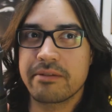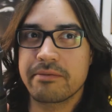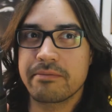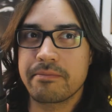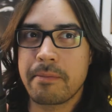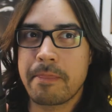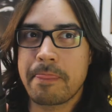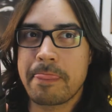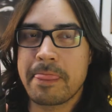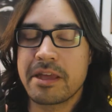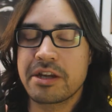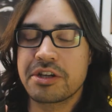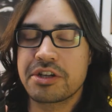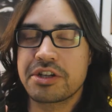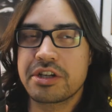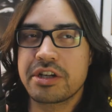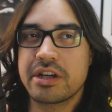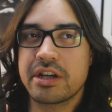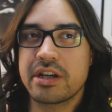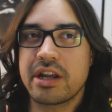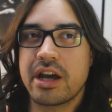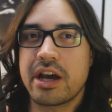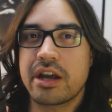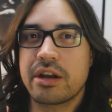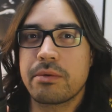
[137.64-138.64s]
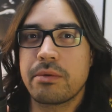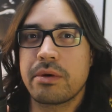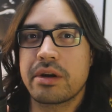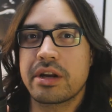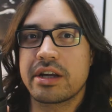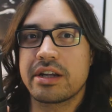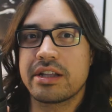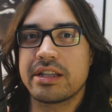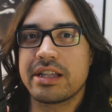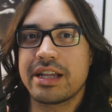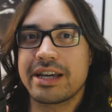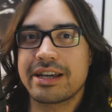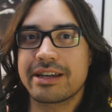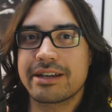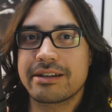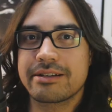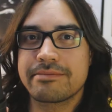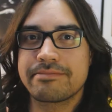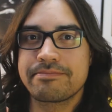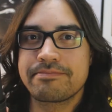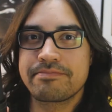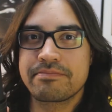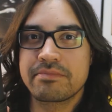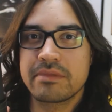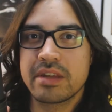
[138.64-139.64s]
And shit, I don't want to,
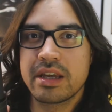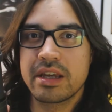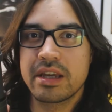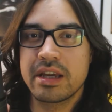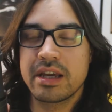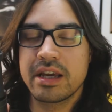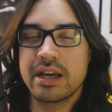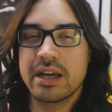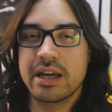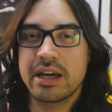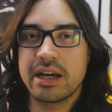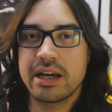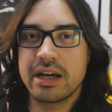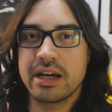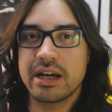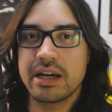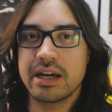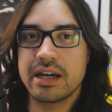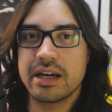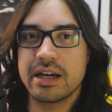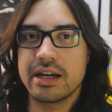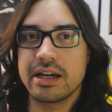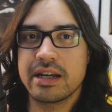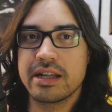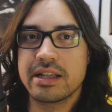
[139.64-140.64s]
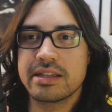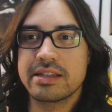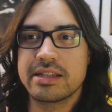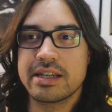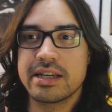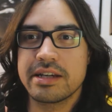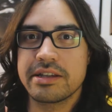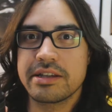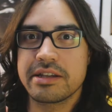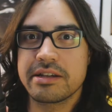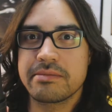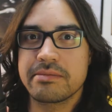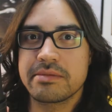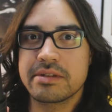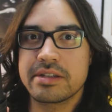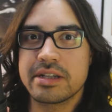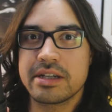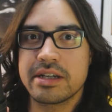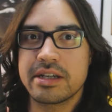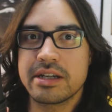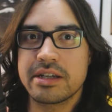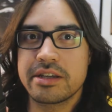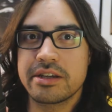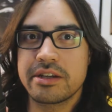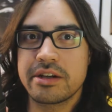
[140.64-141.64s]
like, tell them
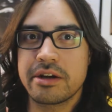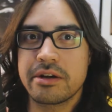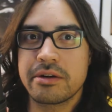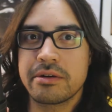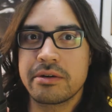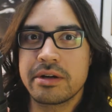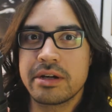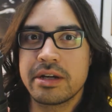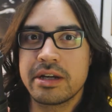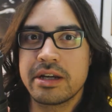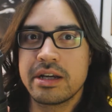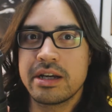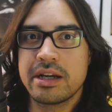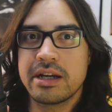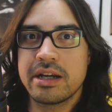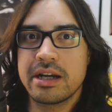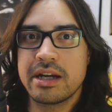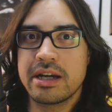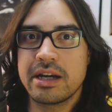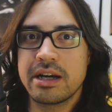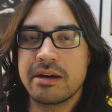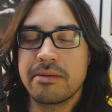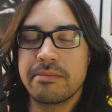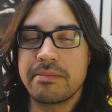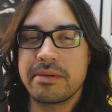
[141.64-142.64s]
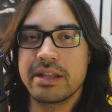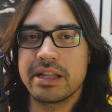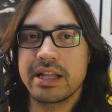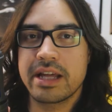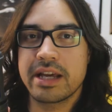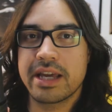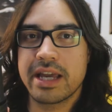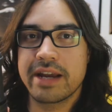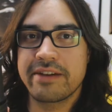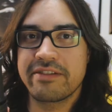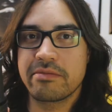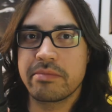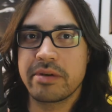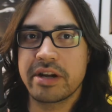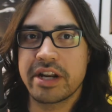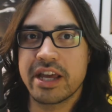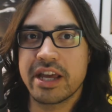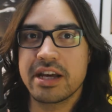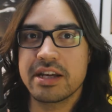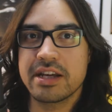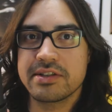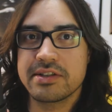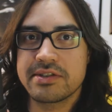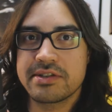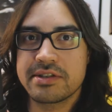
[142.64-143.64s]
to, you know, be like
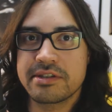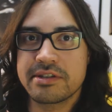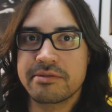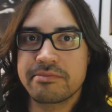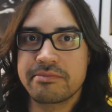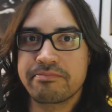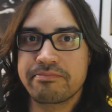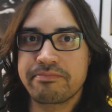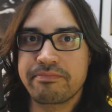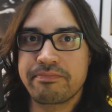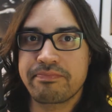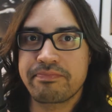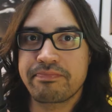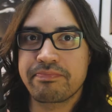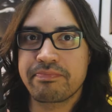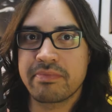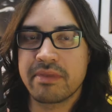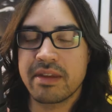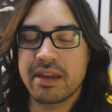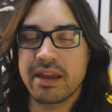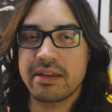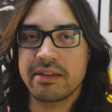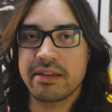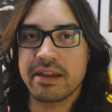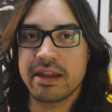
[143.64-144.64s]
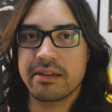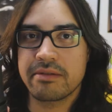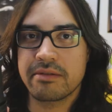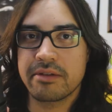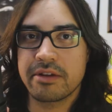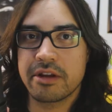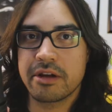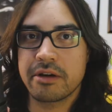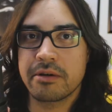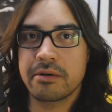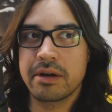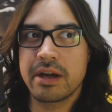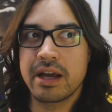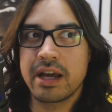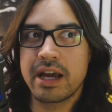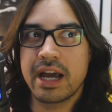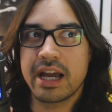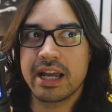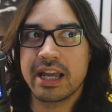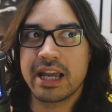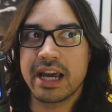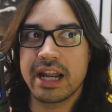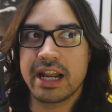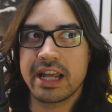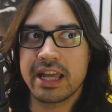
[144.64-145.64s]
everybody else. And then, you know,
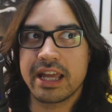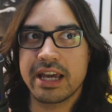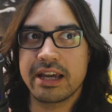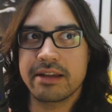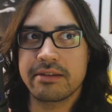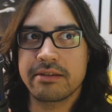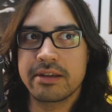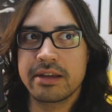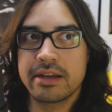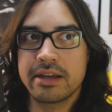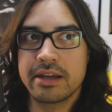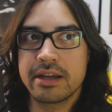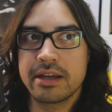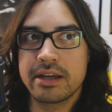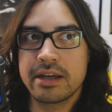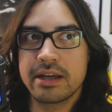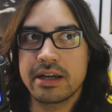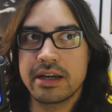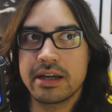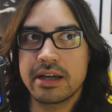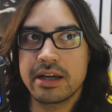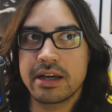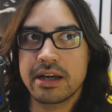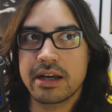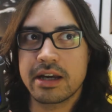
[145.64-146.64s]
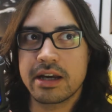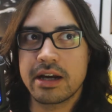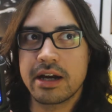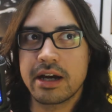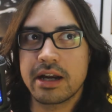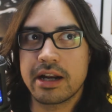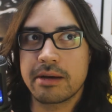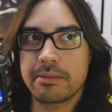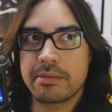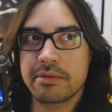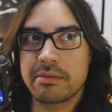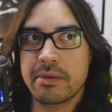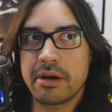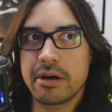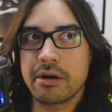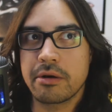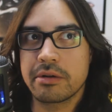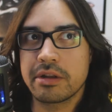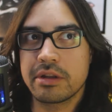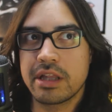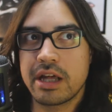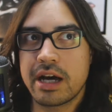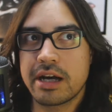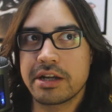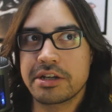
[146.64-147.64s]
I kind of get caught up in
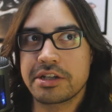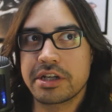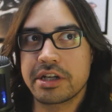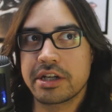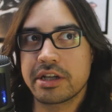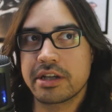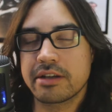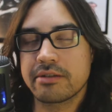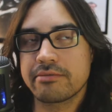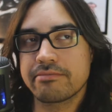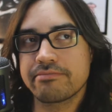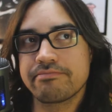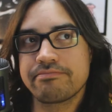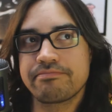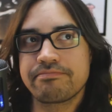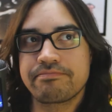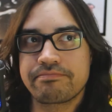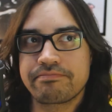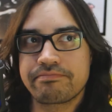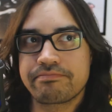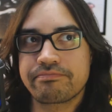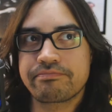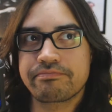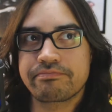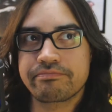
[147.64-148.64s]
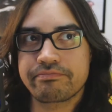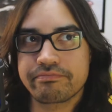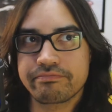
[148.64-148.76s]
my own logic. And